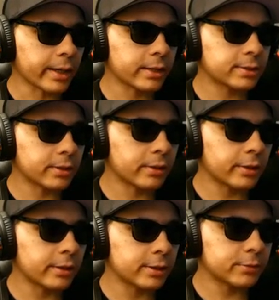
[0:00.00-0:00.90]
I can tell
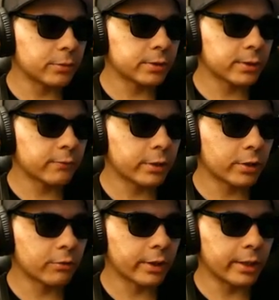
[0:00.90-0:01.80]
in this music
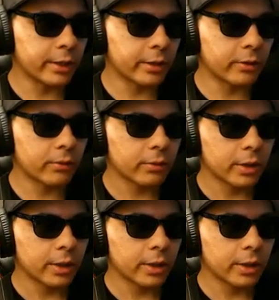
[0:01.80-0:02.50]
video right now,